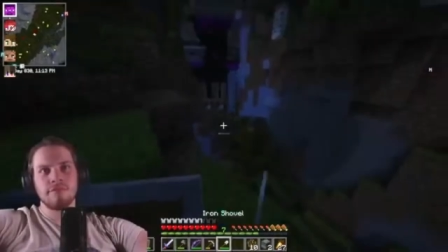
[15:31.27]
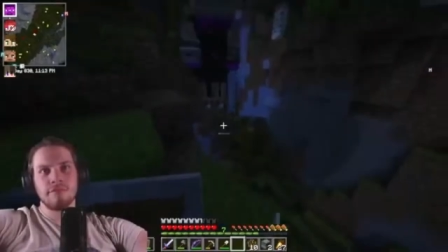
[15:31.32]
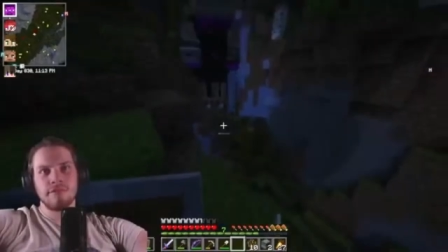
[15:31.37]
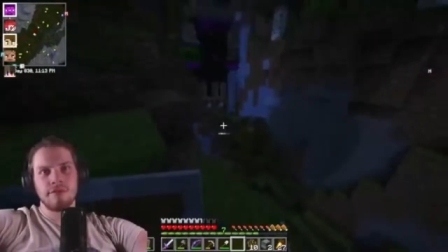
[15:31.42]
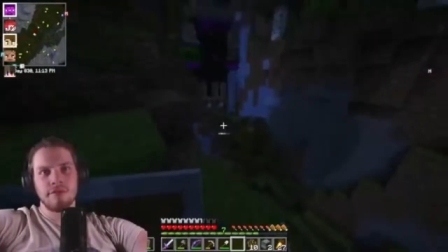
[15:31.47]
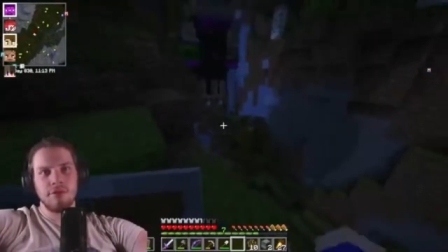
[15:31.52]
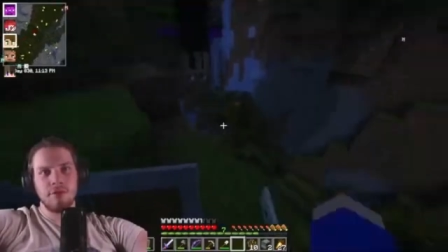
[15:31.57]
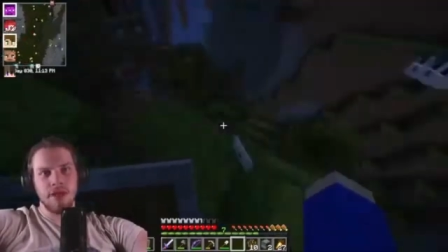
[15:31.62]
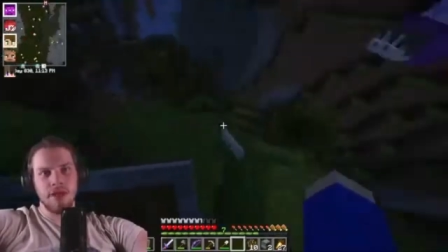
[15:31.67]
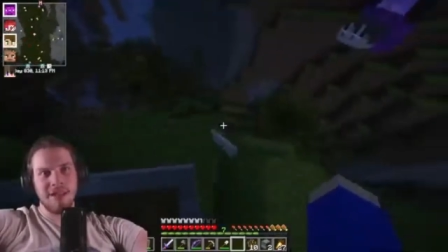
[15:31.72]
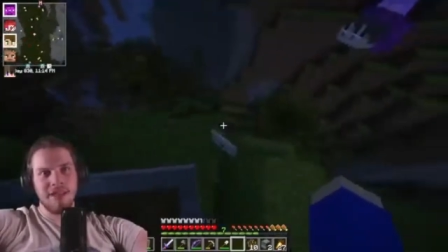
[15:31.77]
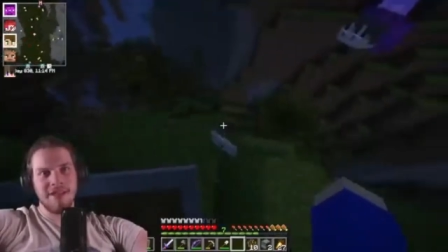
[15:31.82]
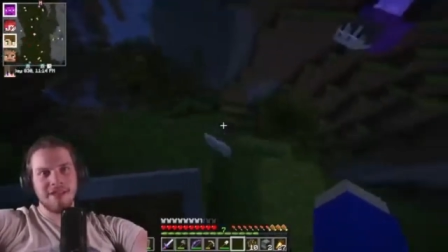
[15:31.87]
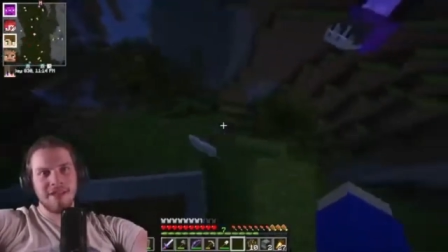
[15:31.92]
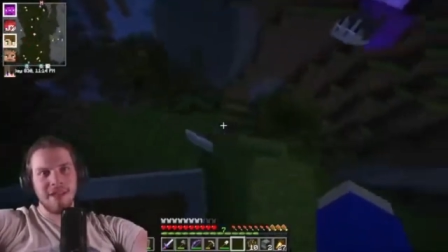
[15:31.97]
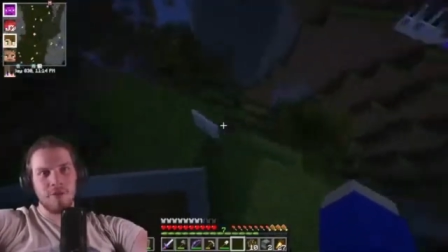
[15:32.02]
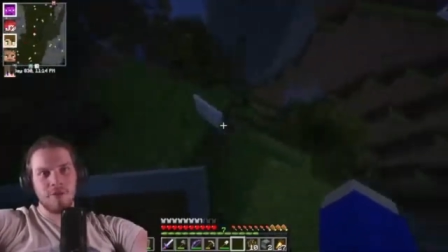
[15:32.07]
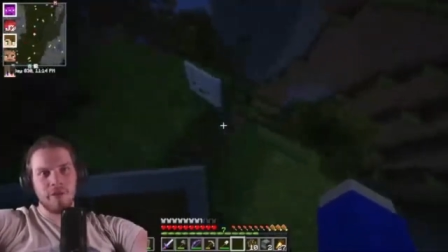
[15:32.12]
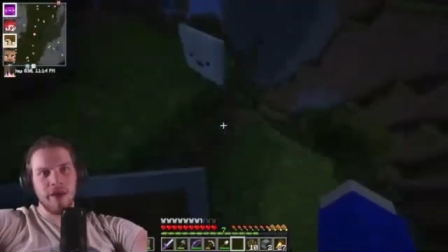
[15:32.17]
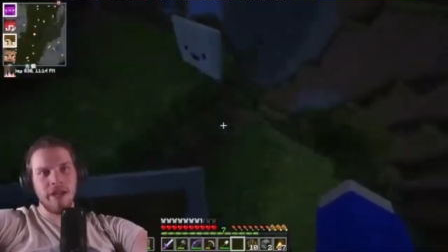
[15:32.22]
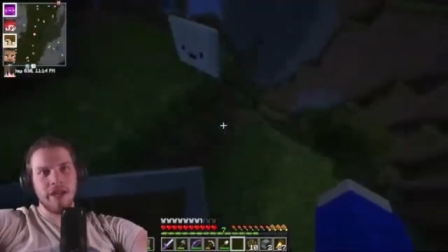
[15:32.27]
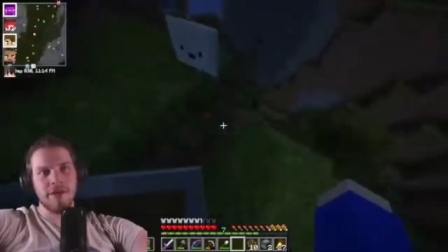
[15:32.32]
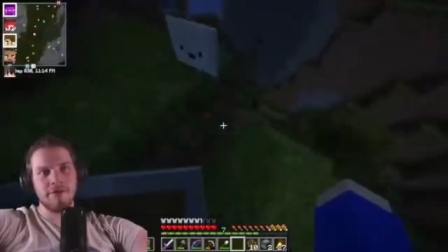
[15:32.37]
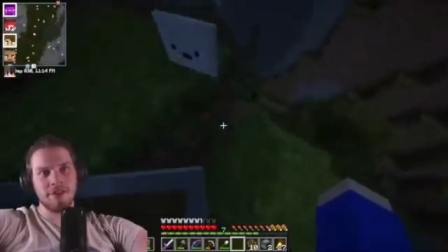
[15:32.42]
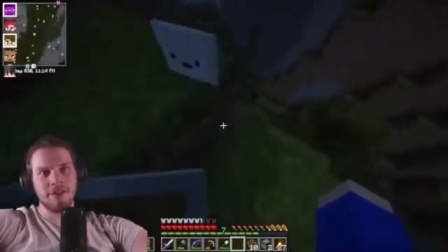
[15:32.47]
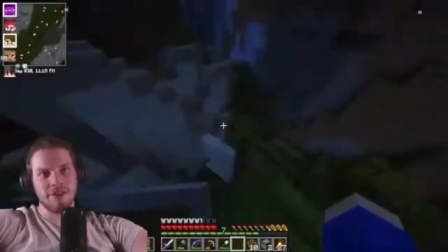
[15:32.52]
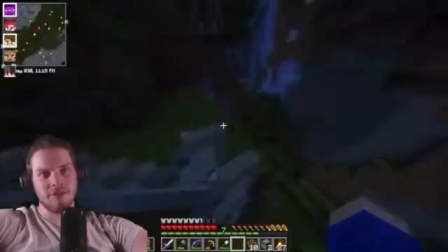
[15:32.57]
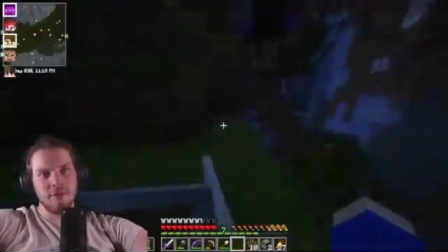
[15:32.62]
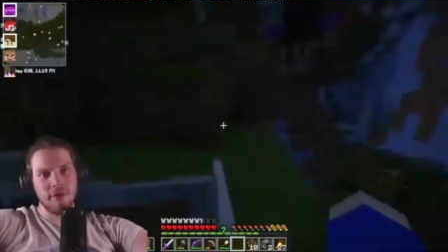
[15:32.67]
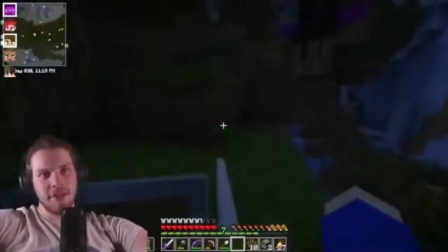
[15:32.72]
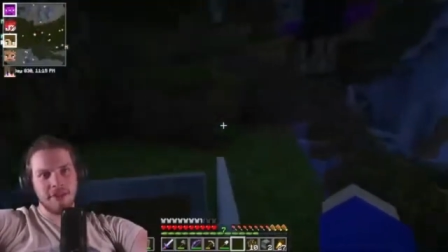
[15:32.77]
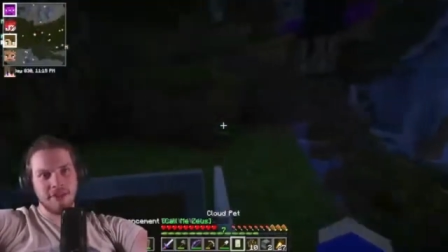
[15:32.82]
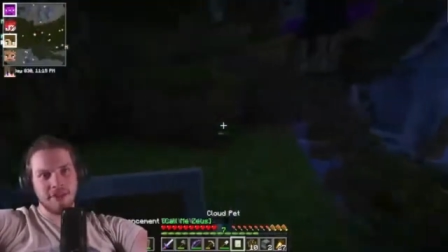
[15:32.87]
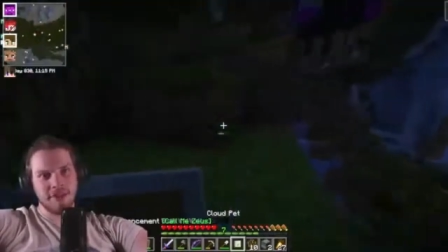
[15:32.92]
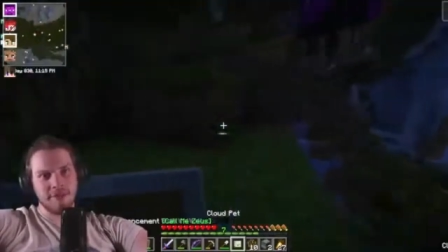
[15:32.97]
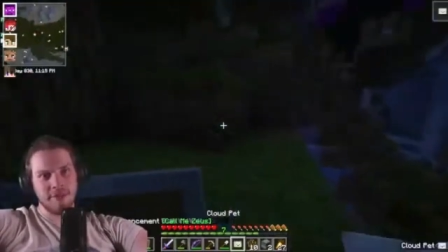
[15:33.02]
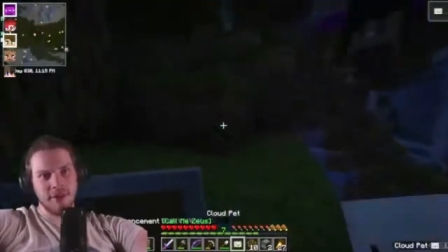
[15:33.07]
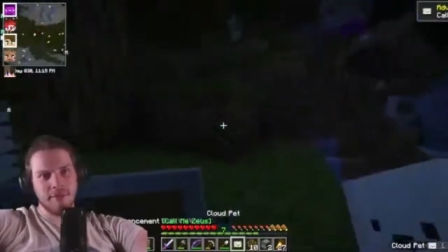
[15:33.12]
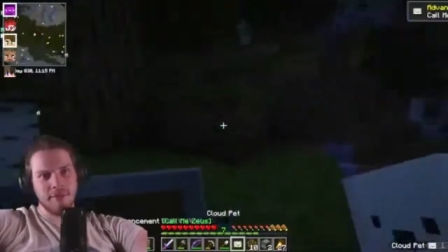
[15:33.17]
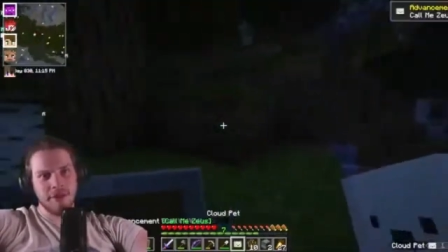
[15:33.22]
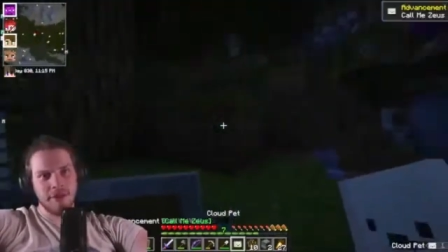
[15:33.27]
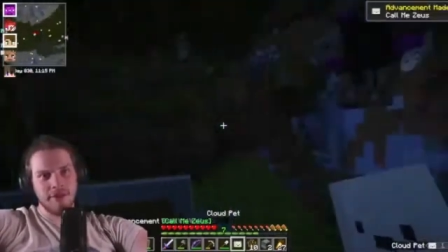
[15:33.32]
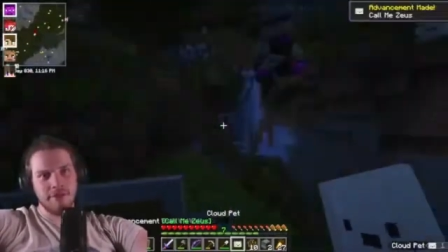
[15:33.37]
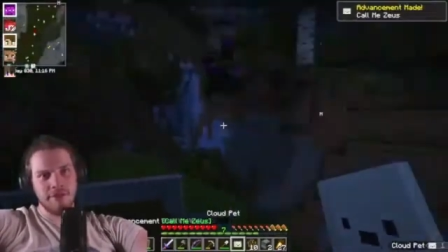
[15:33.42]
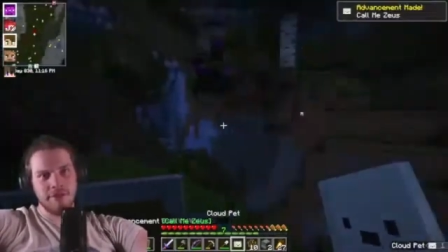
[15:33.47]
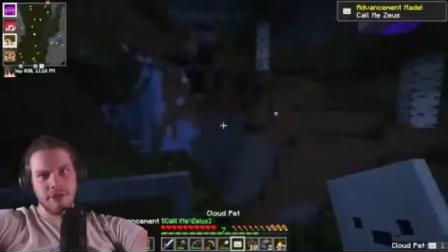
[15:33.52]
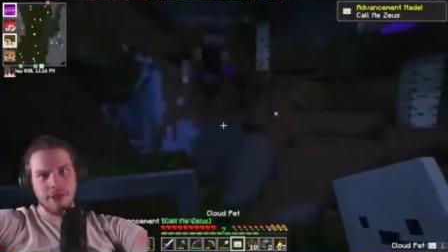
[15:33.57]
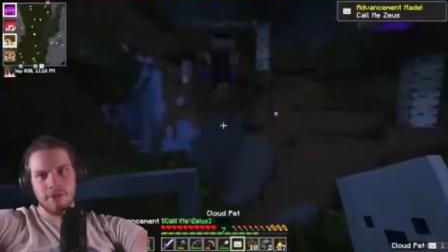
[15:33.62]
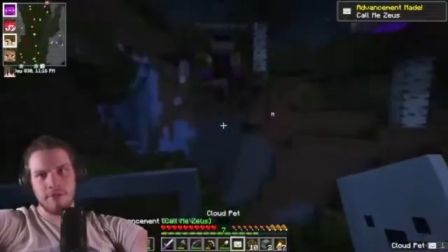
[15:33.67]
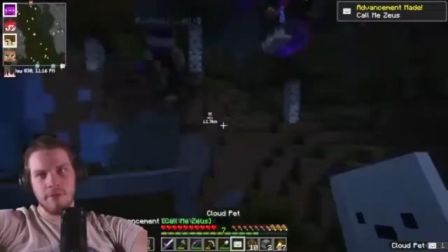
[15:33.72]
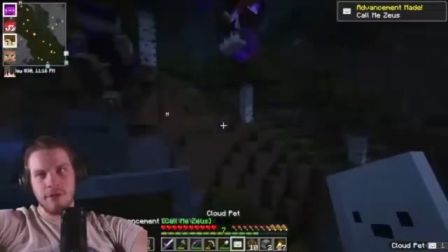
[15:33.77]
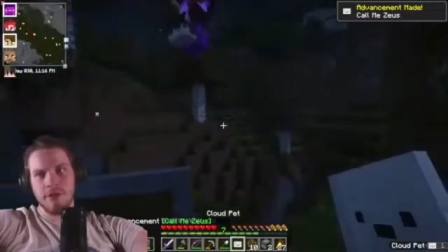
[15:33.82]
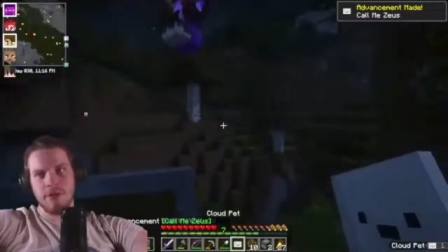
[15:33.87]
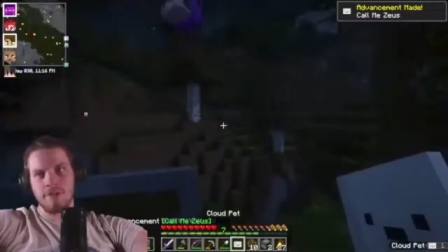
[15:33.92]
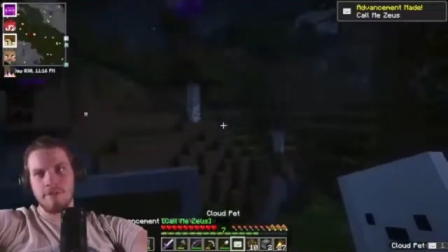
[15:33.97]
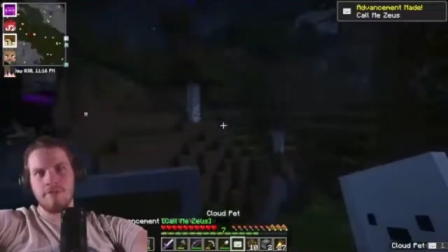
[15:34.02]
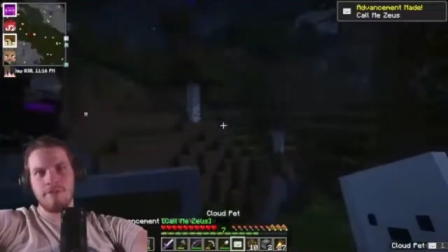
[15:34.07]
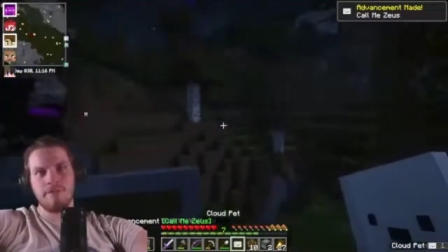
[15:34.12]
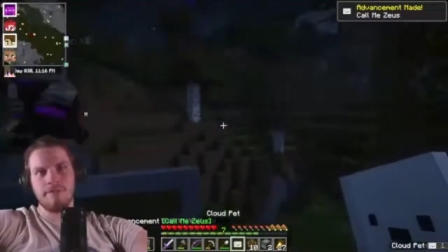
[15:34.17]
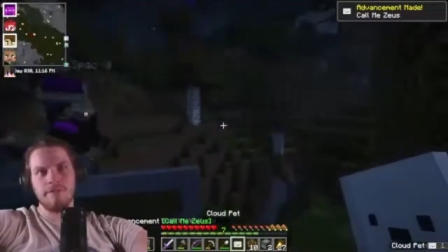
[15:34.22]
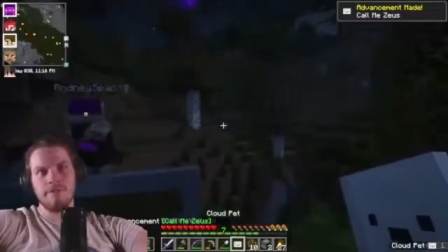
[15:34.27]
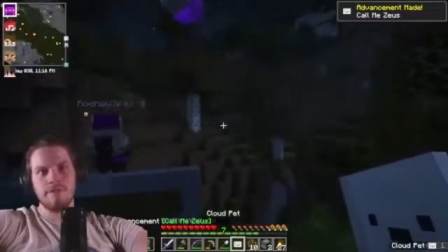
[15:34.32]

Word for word: Oh, I like that. Reign of the Space. That's my medieval name, innit? it?